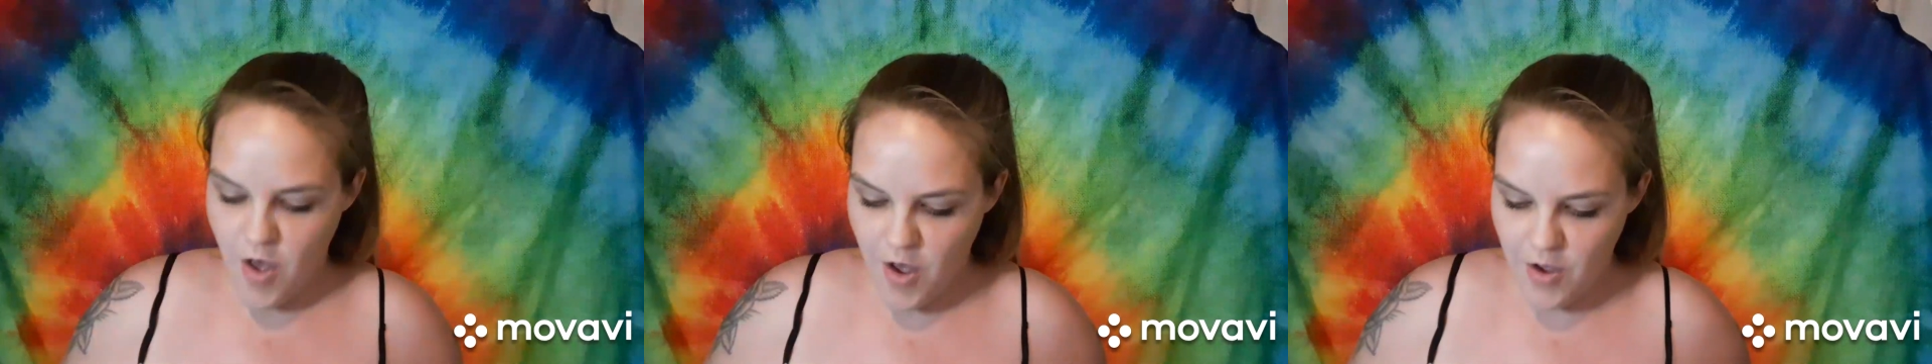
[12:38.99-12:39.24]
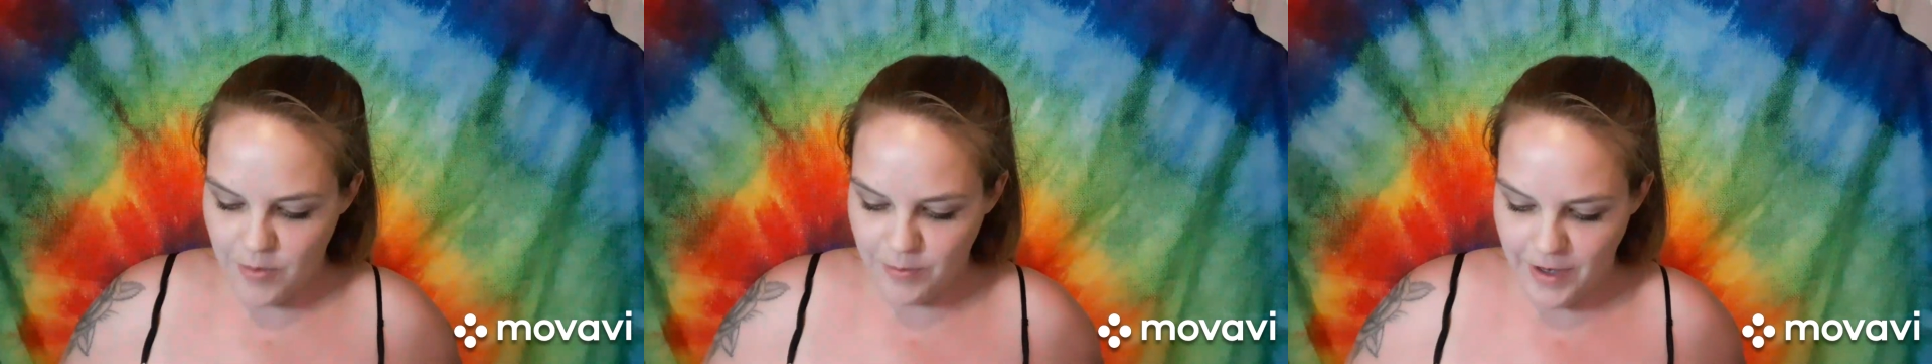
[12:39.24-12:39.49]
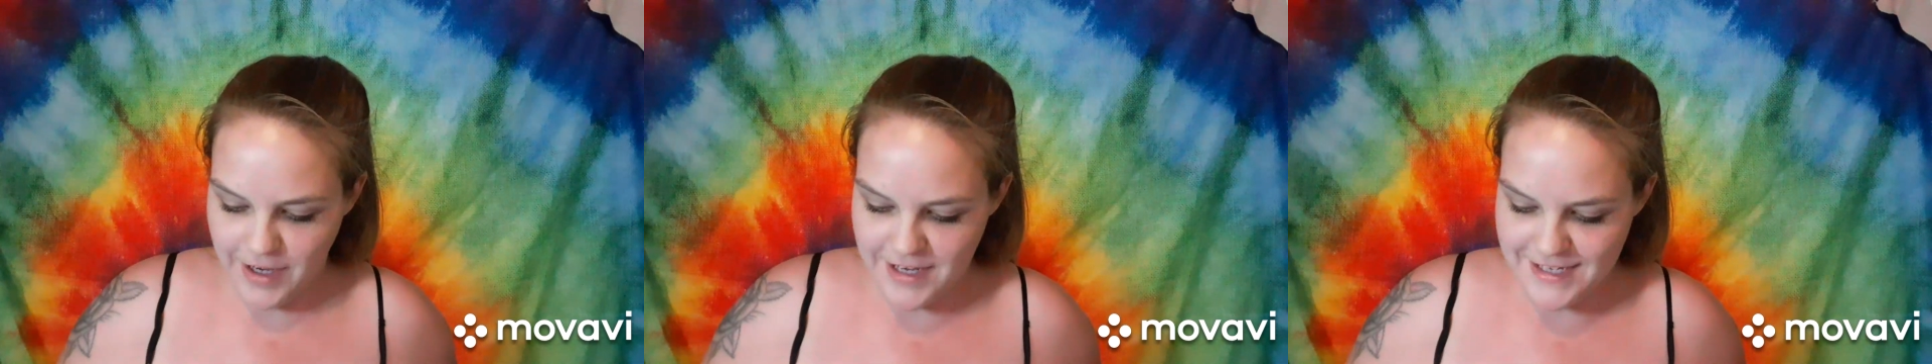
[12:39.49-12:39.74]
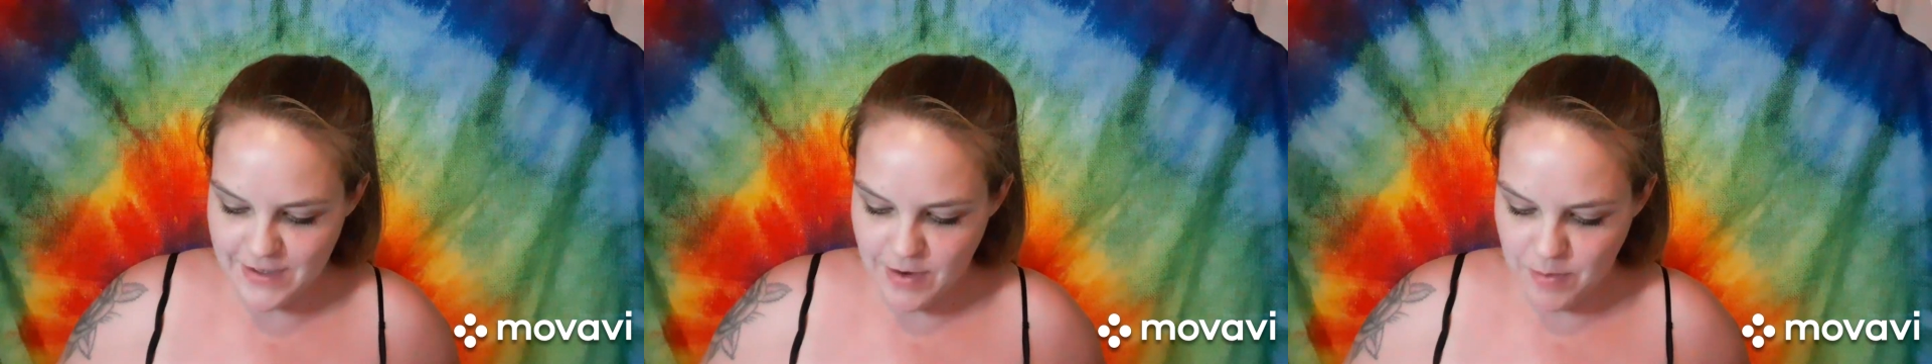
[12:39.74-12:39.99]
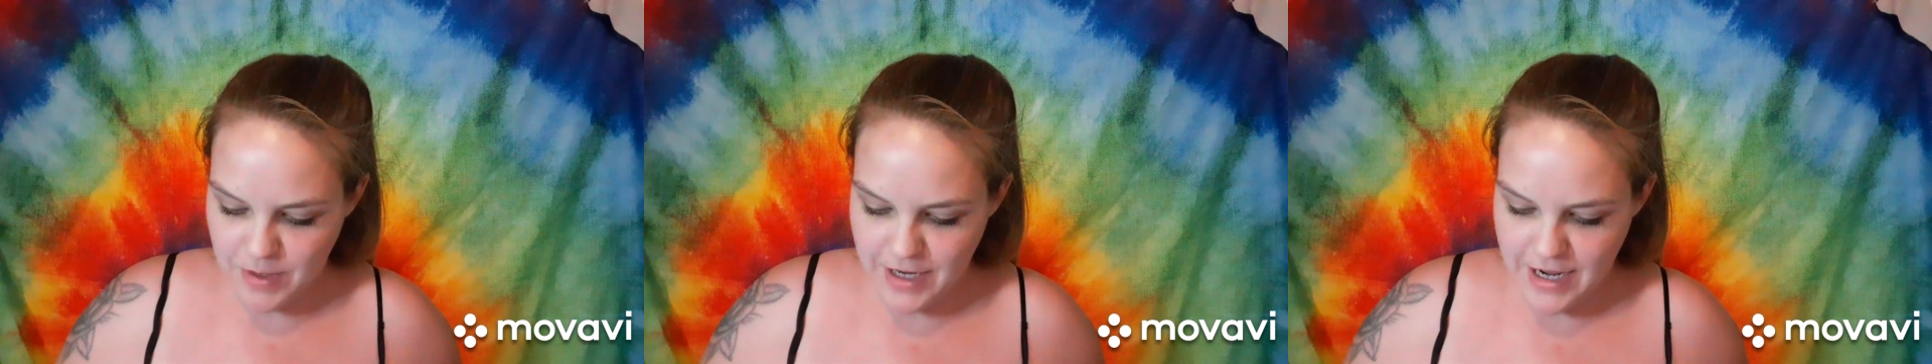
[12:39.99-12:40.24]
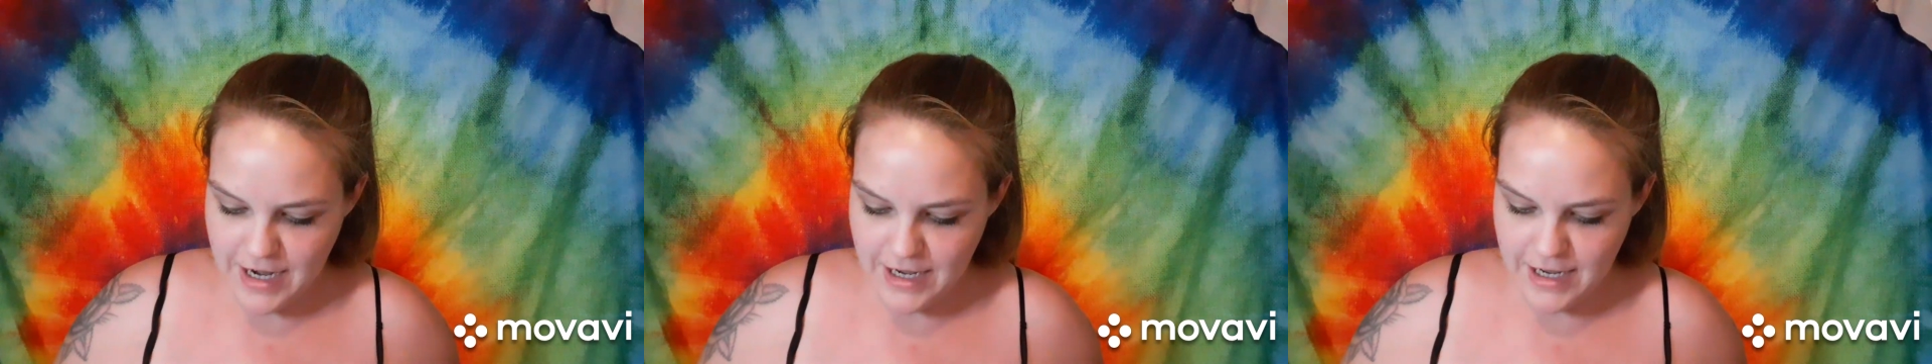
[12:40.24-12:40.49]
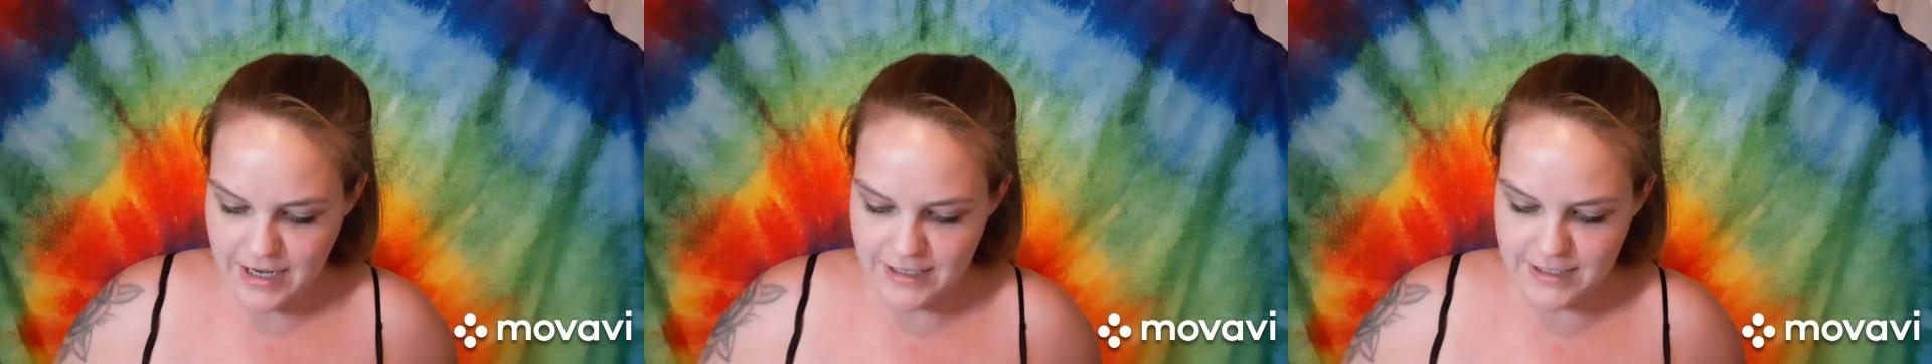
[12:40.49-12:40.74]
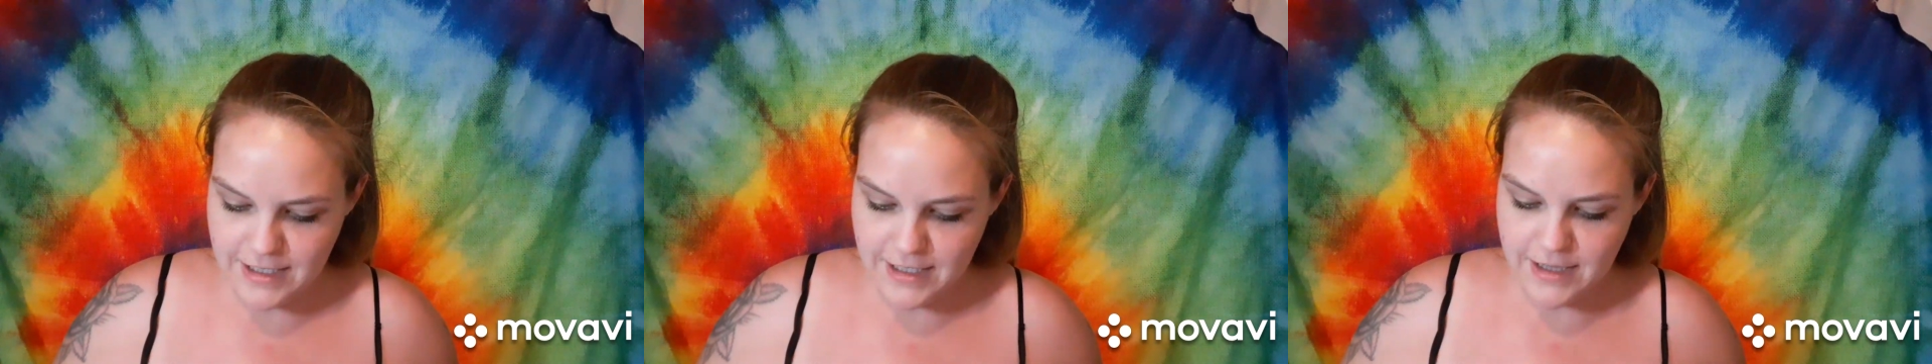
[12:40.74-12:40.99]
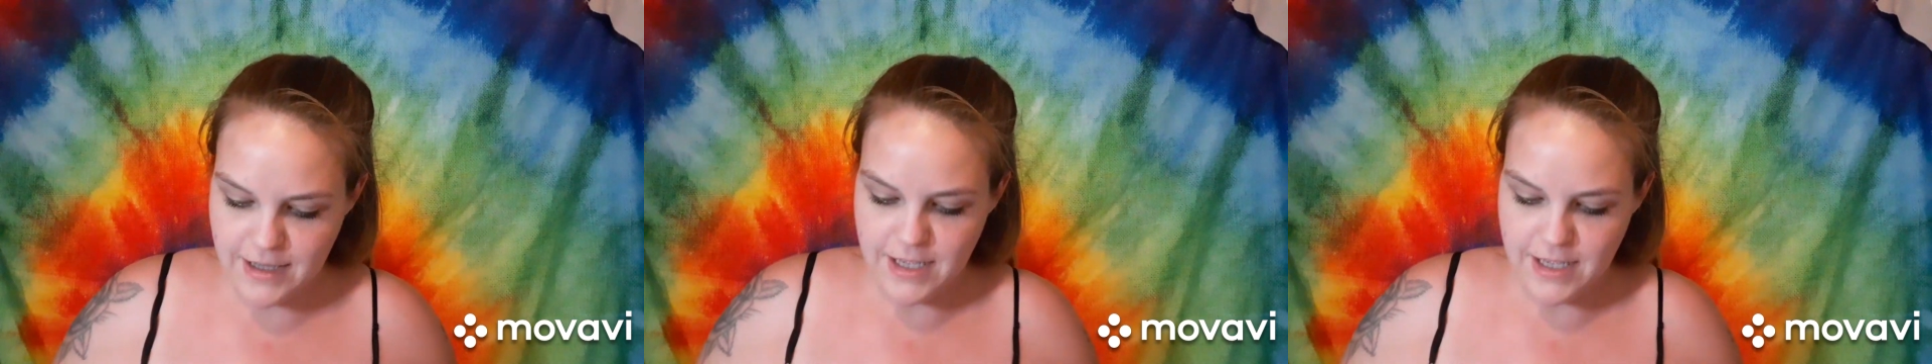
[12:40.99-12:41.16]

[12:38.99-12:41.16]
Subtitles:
Alrighty, so I went ahead and did